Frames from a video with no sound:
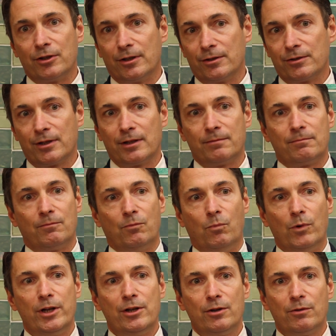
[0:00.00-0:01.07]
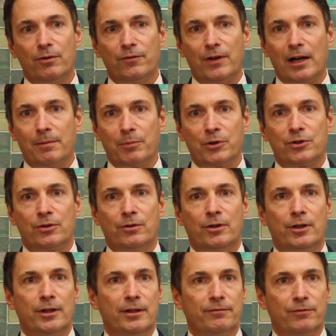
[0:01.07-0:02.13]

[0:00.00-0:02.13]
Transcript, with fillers: and there's a window of opportunity